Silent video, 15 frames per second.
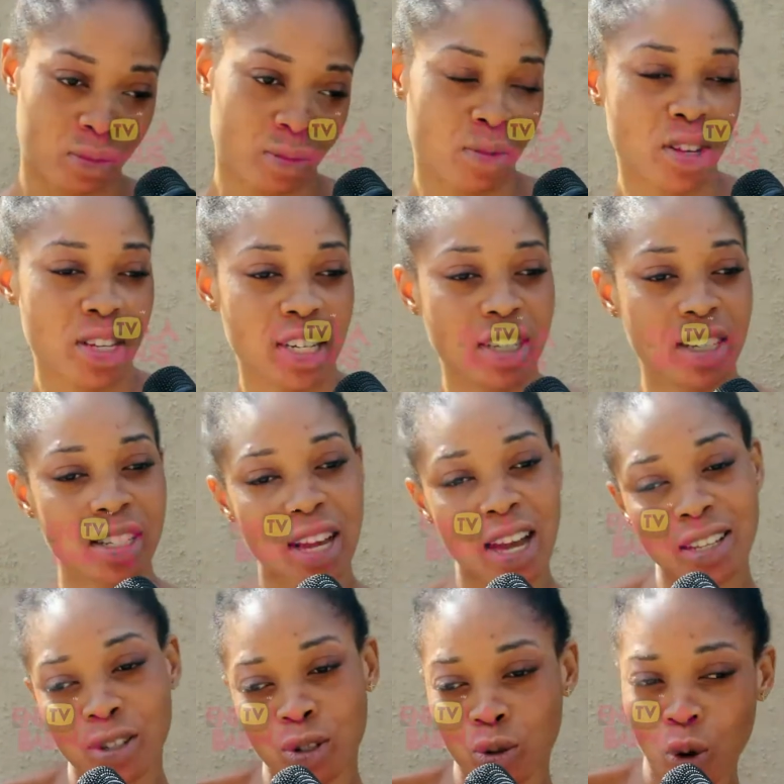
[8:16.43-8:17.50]
running,
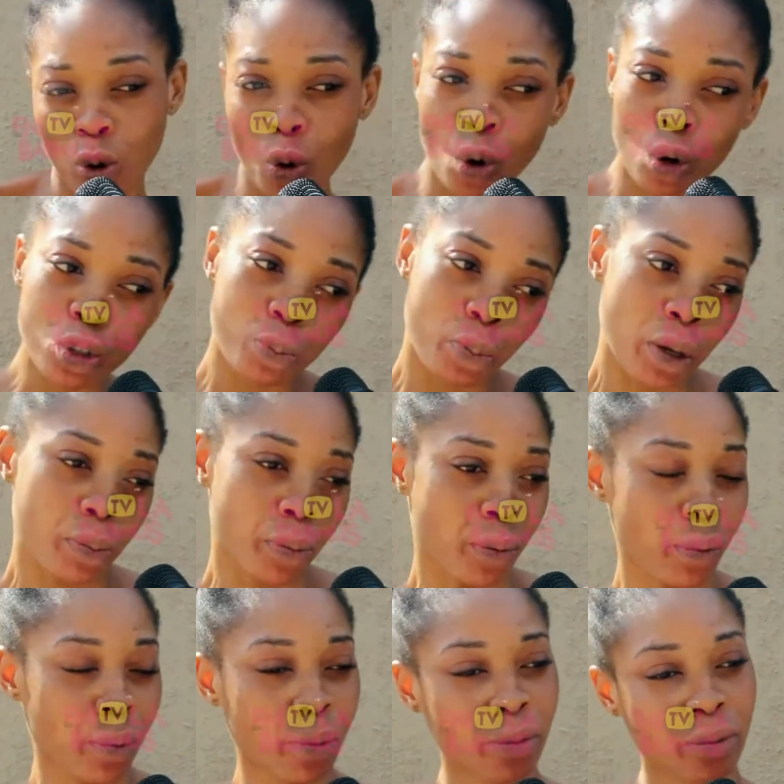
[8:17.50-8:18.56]
and it's the old
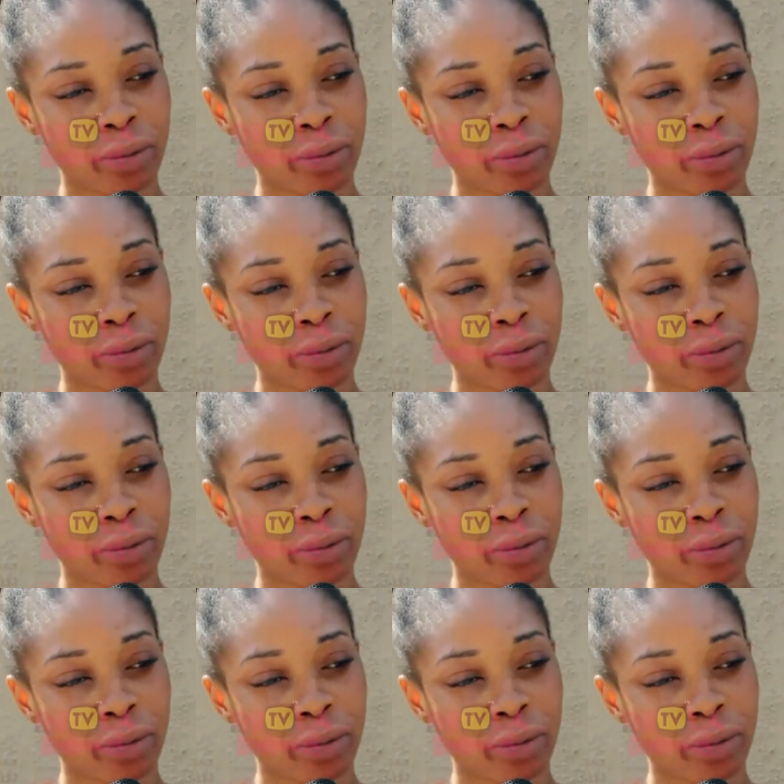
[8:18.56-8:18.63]
people.